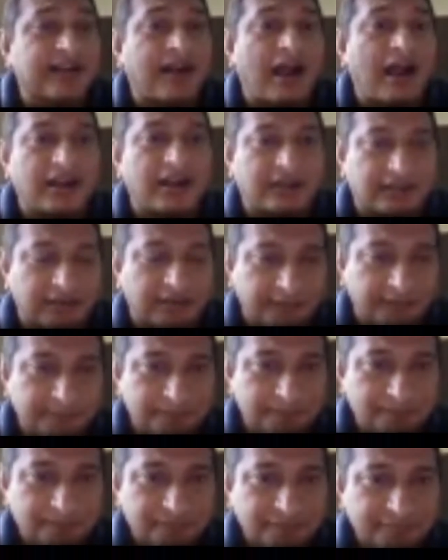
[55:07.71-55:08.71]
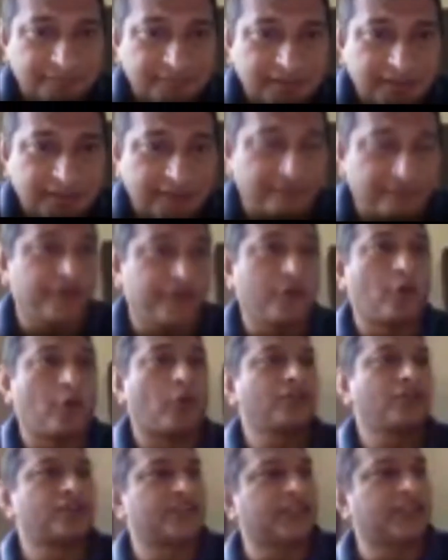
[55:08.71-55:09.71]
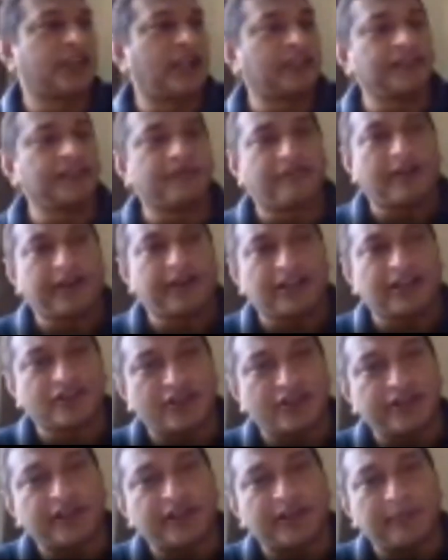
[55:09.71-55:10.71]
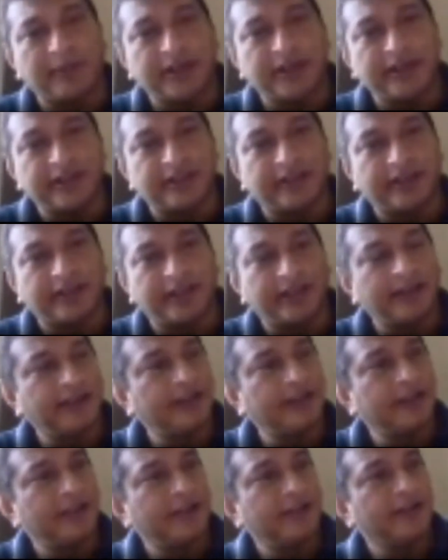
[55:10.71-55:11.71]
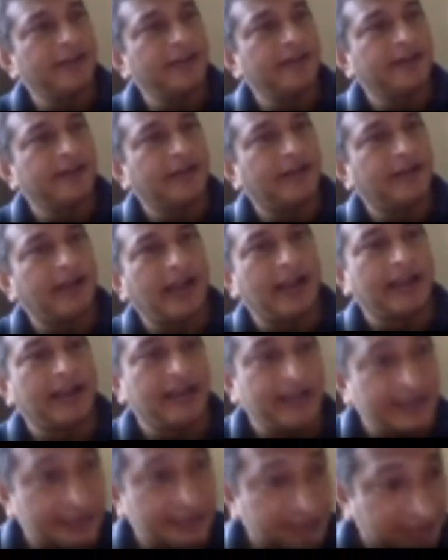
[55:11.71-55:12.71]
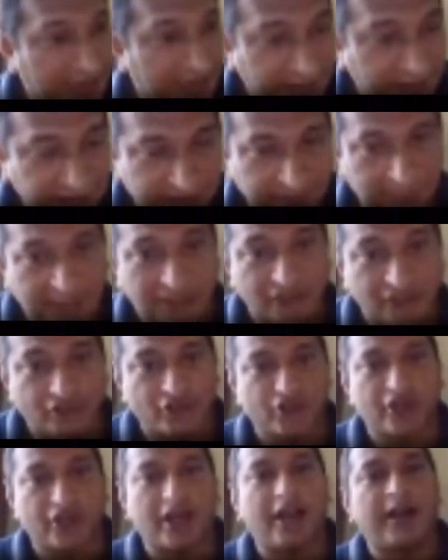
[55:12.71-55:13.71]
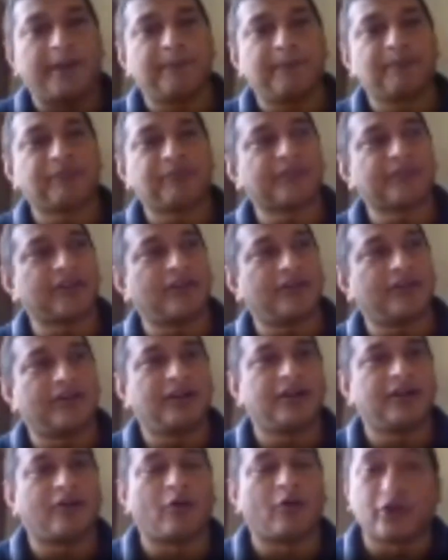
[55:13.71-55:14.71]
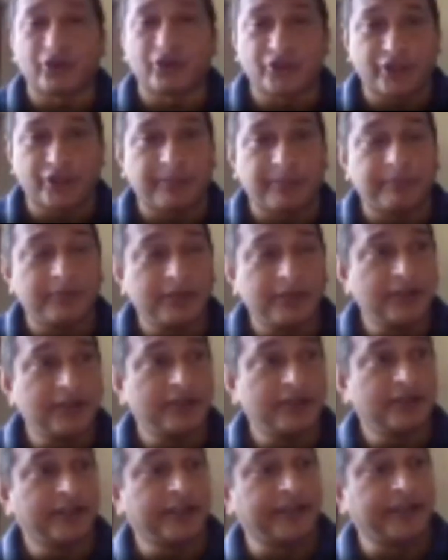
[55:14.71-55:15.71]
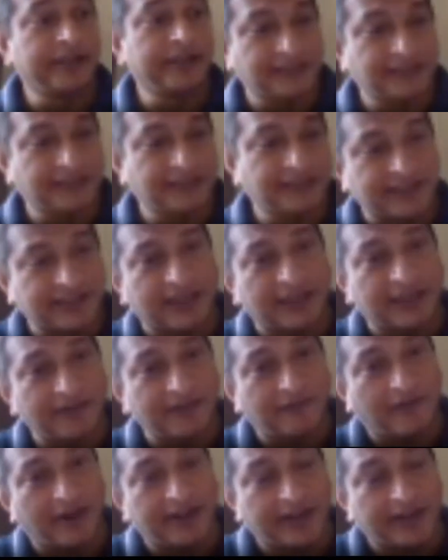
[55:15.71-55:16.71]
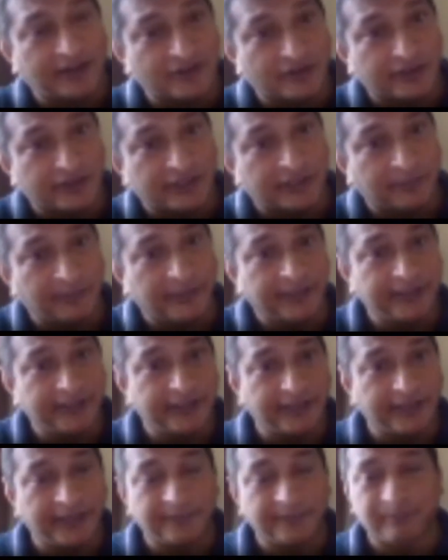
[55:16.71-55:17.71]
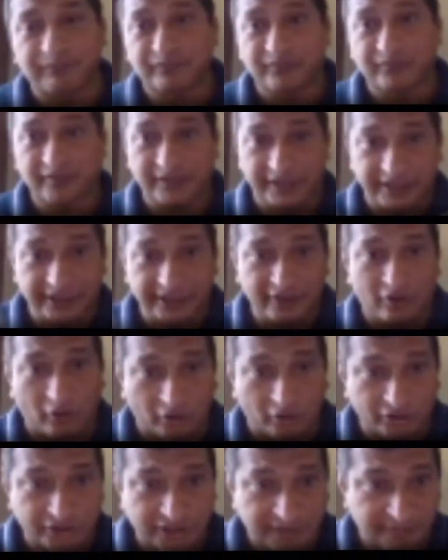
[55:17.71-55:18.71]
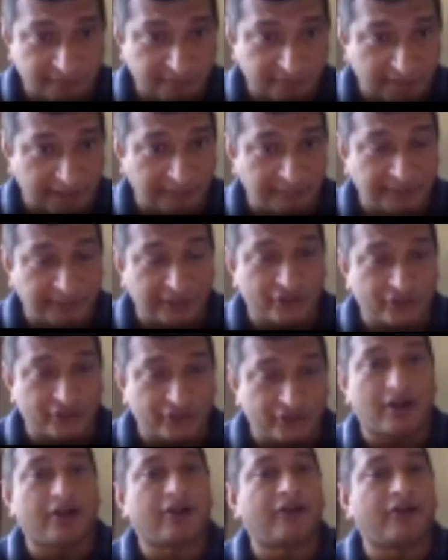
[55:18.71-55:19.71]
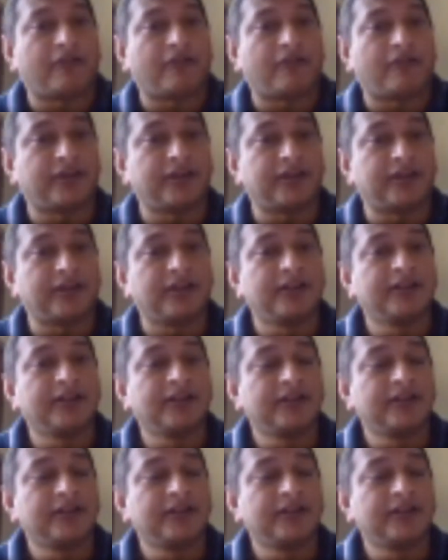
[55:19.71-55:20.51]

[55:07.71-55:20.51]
a cartel. If he owns another financial intermediary and he has a big share ownership, he has the second financial intermediary, he holds a very big share of